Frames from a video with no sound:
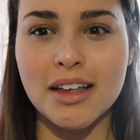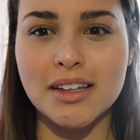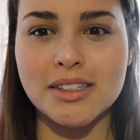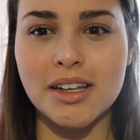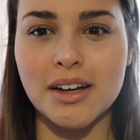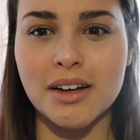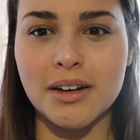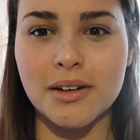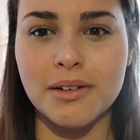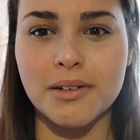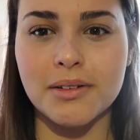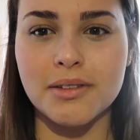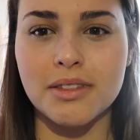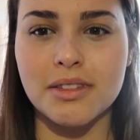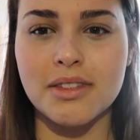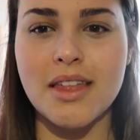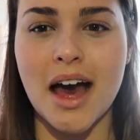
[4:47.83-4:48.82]

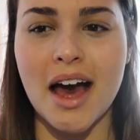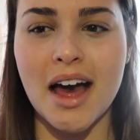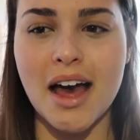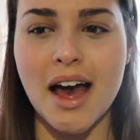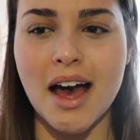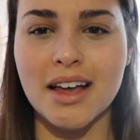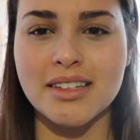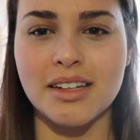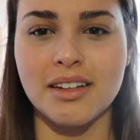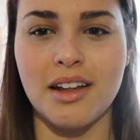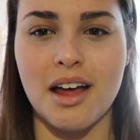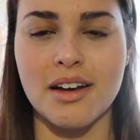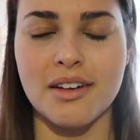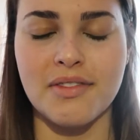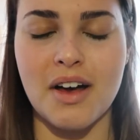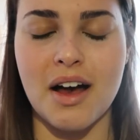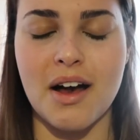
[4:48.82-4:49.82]
So that has a
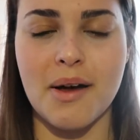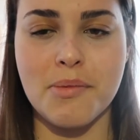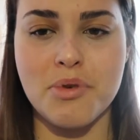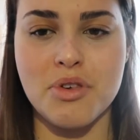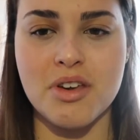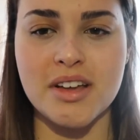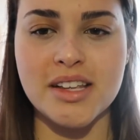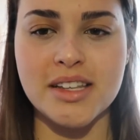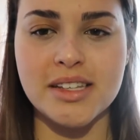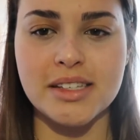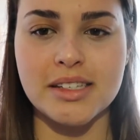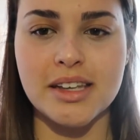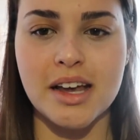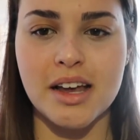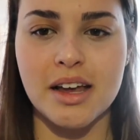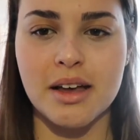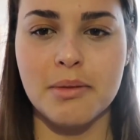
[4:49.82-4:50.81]
lot of options,
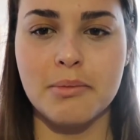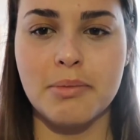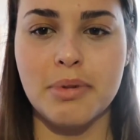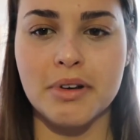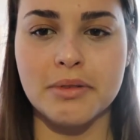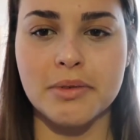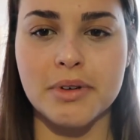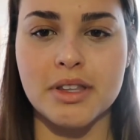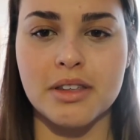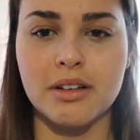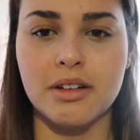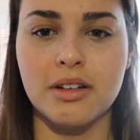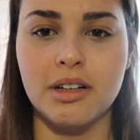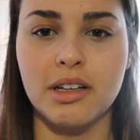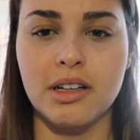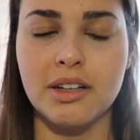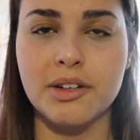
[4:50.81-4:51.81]
but with
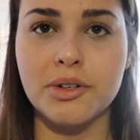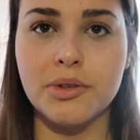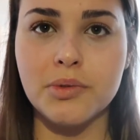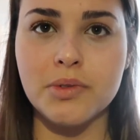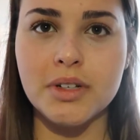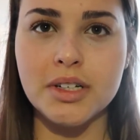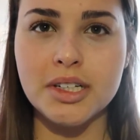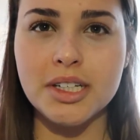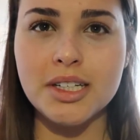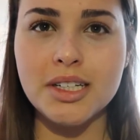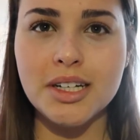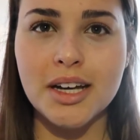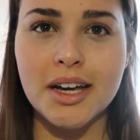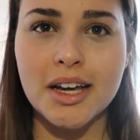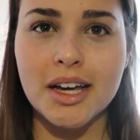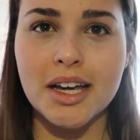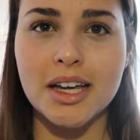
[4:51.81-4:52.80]
gluten,
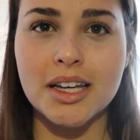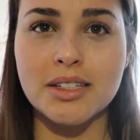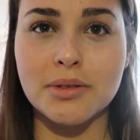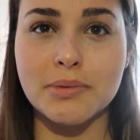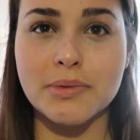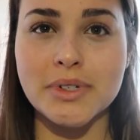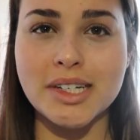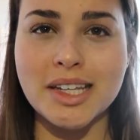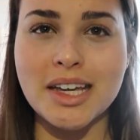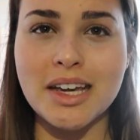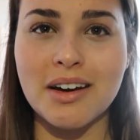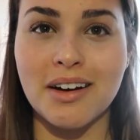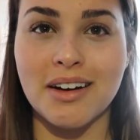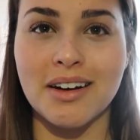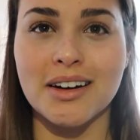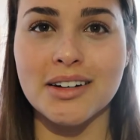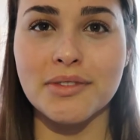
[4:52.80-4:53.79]
it's really
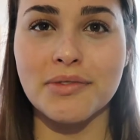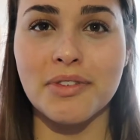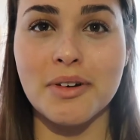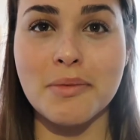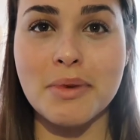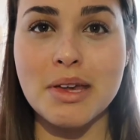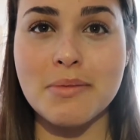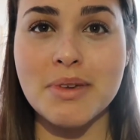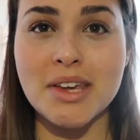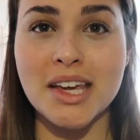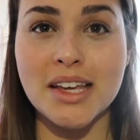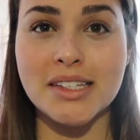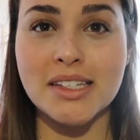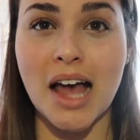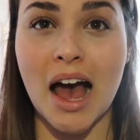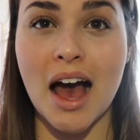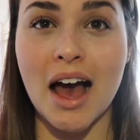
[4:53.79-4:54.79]
hard for me
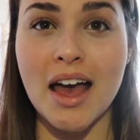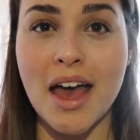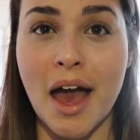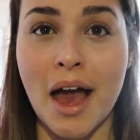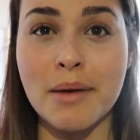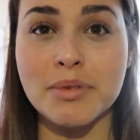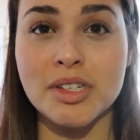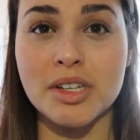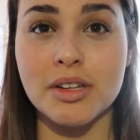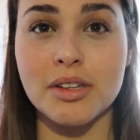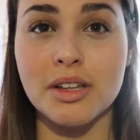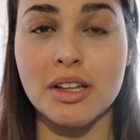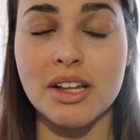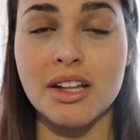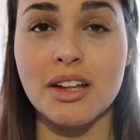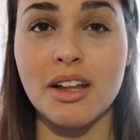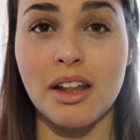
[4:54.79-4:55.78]
because I
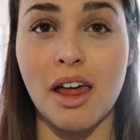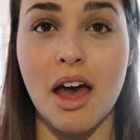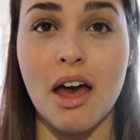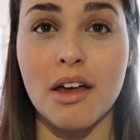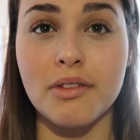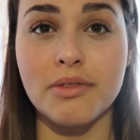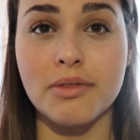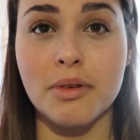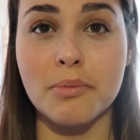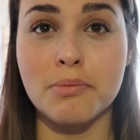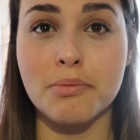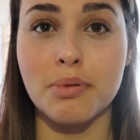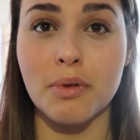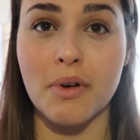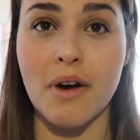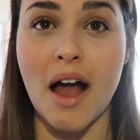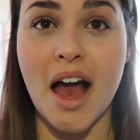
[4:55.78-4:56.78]
absolutely love
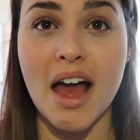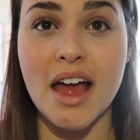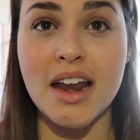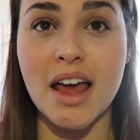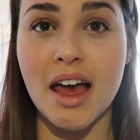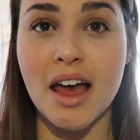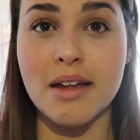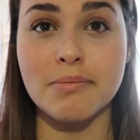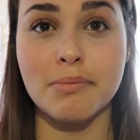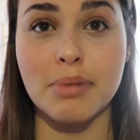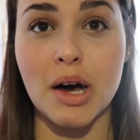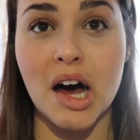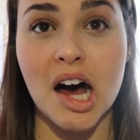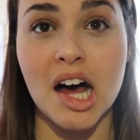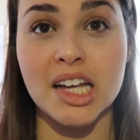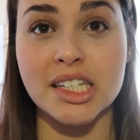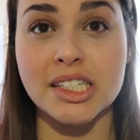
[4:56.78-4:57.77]
bread and
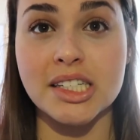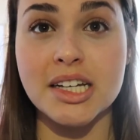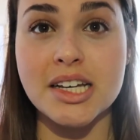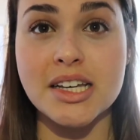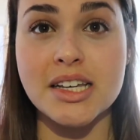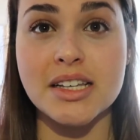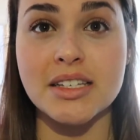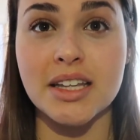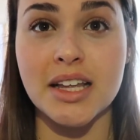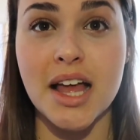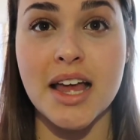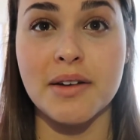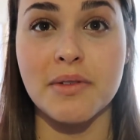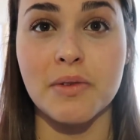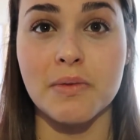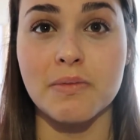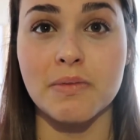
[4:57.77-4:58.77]
pastas
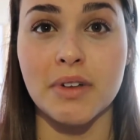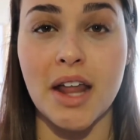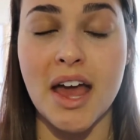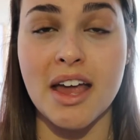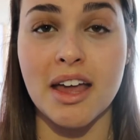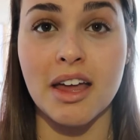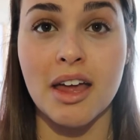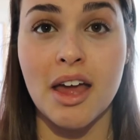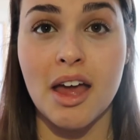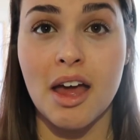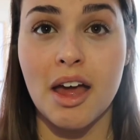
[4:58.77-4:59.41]
and like